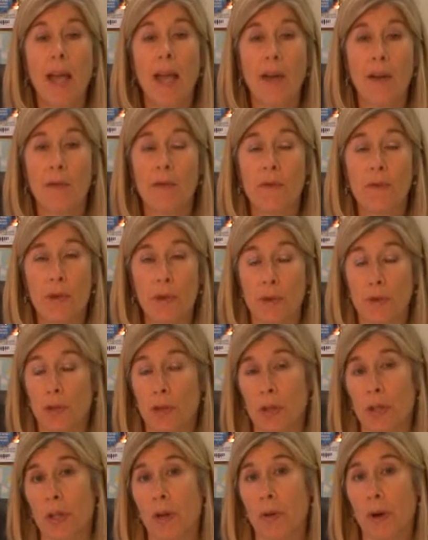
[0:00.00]
ev- you
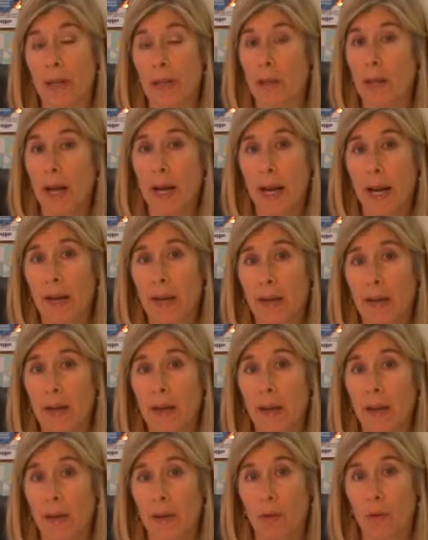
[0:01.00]
should go online
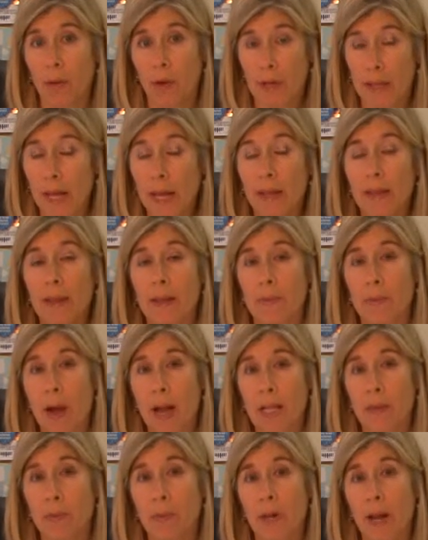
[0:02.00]
and or get the
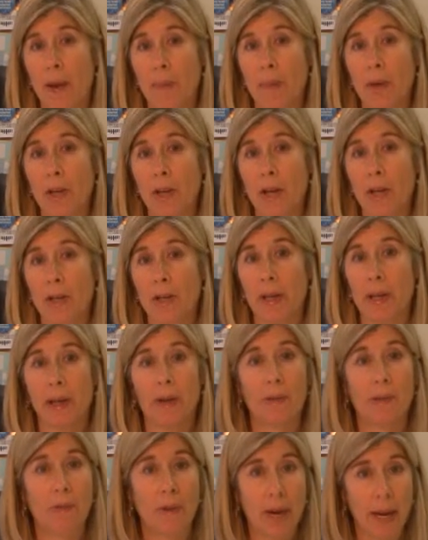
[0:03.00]
passport application in
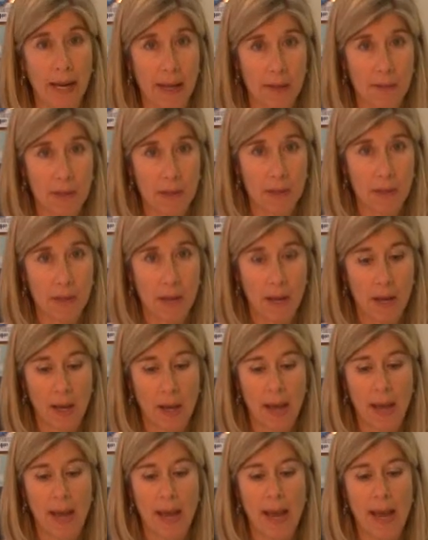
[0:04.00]
advance
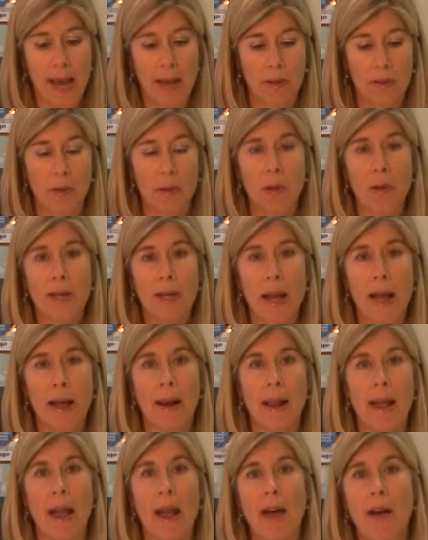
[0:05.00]
and look
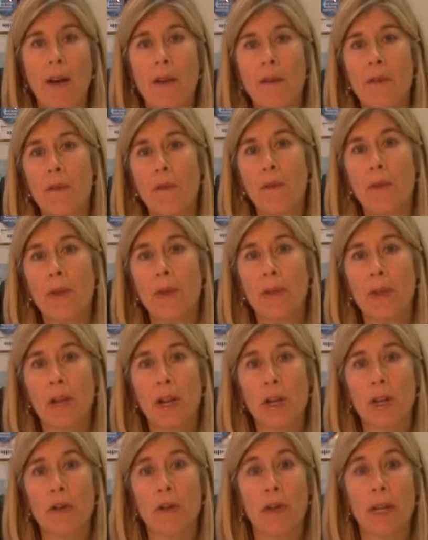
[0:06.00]
at
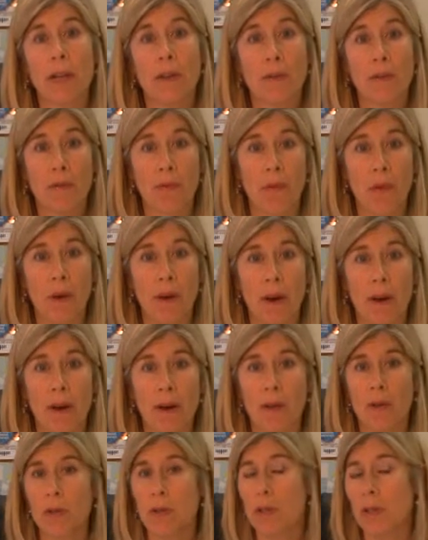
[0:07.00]
everything you need for
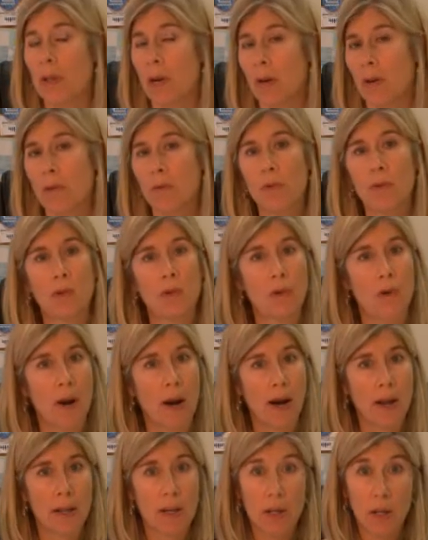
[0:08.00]
it. Don't
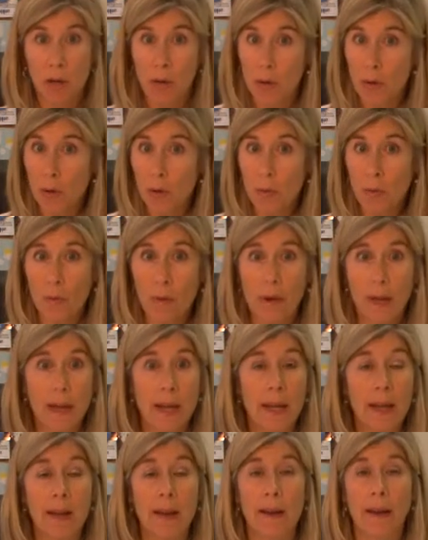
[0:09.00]
try to go
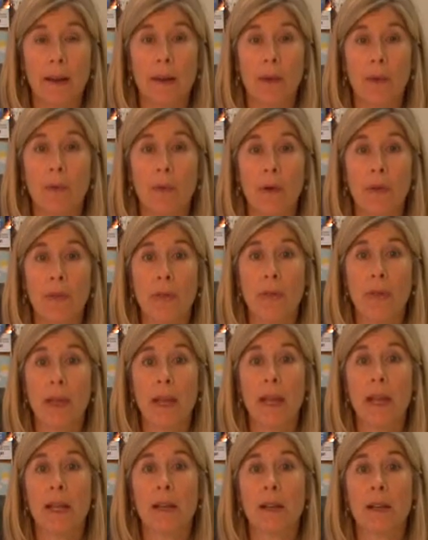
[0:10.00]
in with
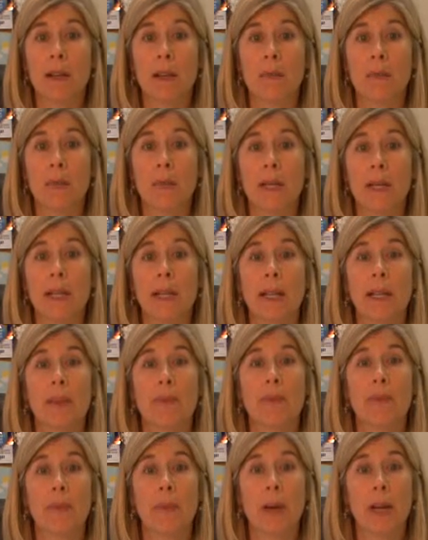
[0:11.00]
incomplete
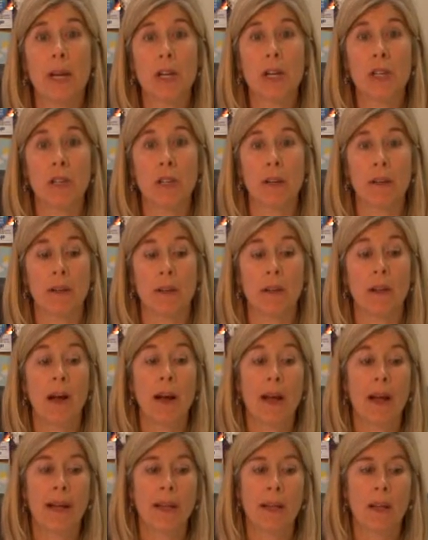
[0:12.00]
information
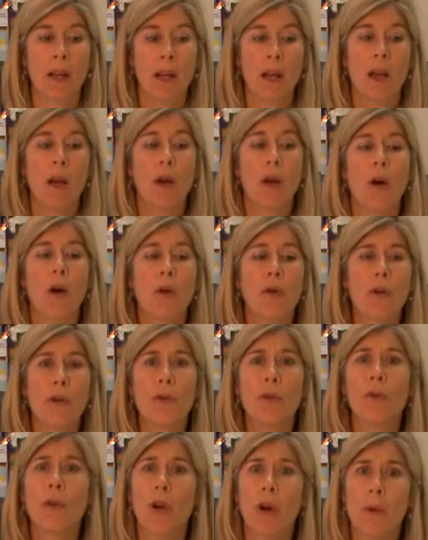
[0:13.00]
like, oh,
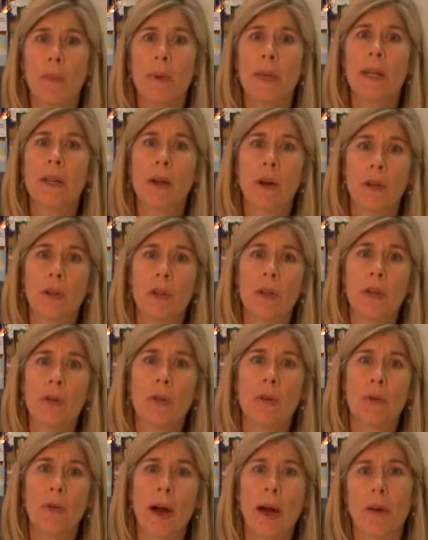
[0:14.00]
you know me, don't
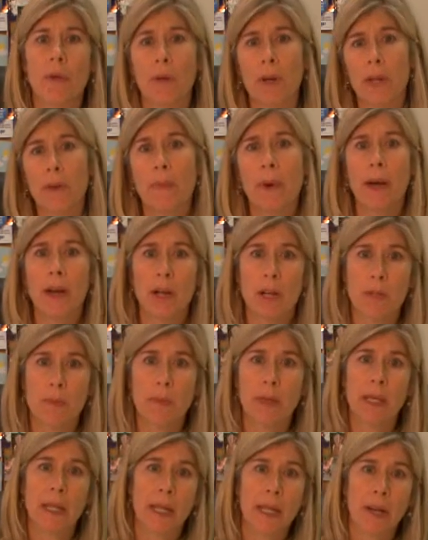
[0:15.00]
you? I don't need my
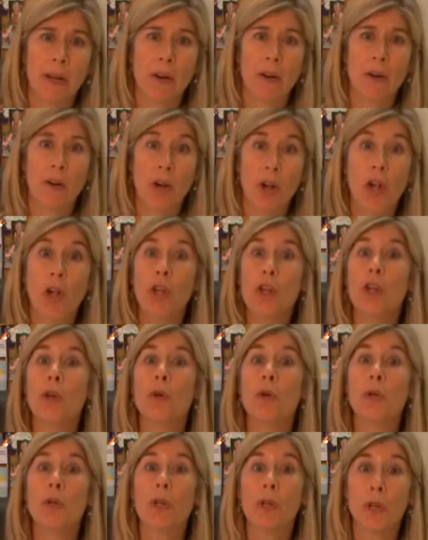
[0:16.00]
husband here.
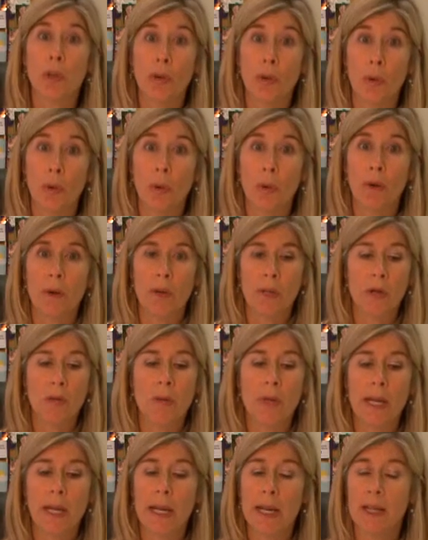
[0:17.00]
You do. You
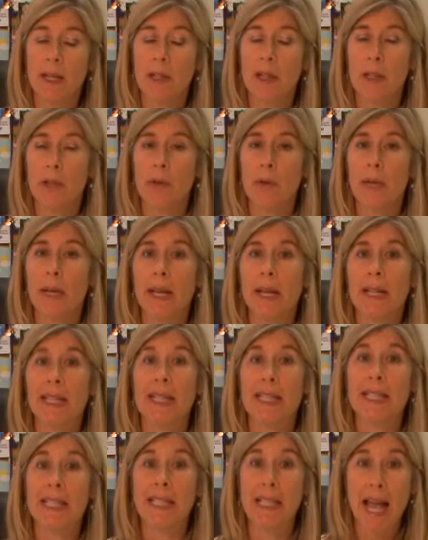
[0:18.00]
need to do it
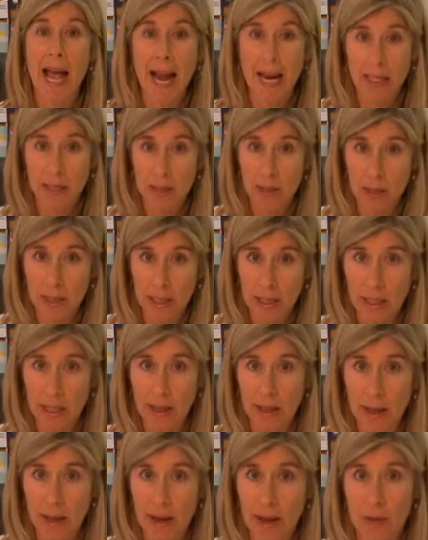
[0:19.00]

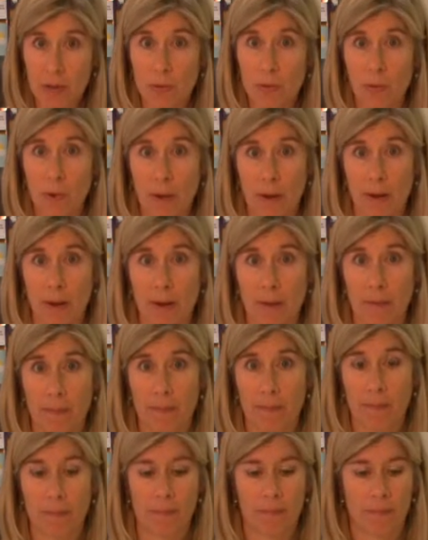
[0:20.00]
exactly as written.
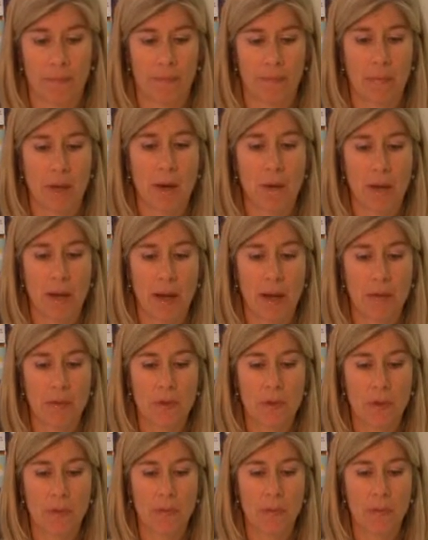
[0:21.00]
Okay,
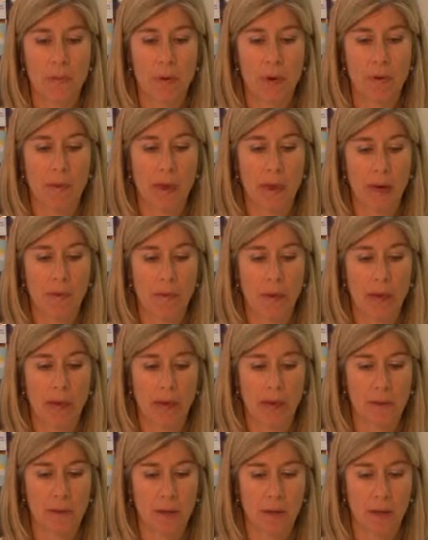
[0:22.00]
so bear that in
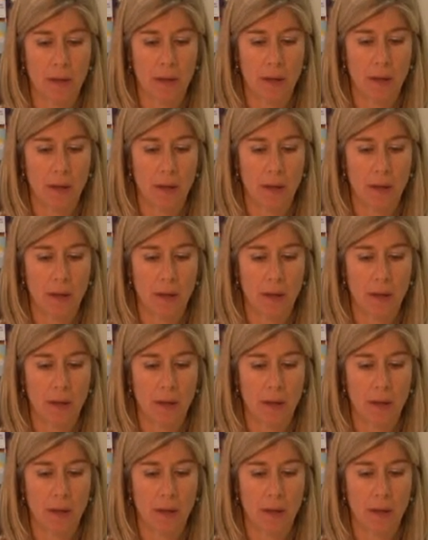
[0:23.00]
mind.